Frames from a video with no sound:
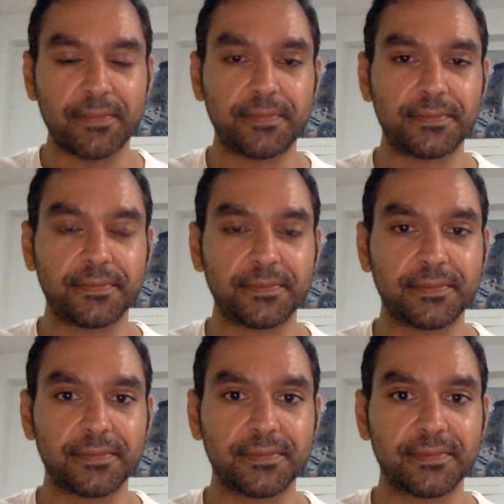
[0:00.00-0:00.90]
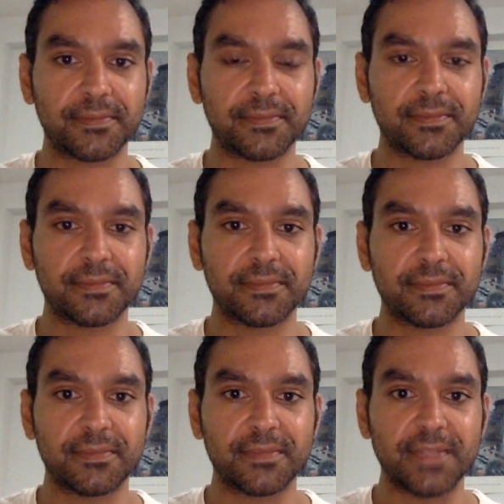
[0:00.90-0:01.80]

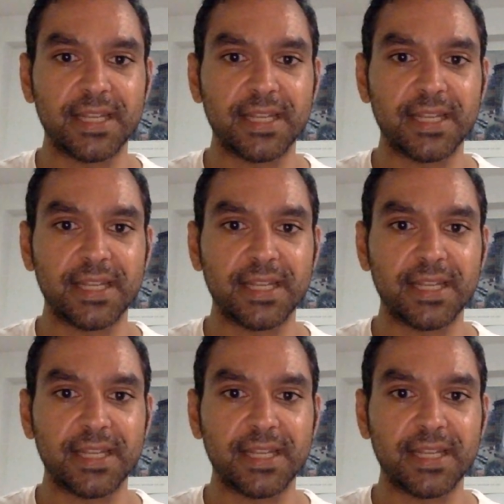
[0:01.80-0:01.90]
Nobody speaks.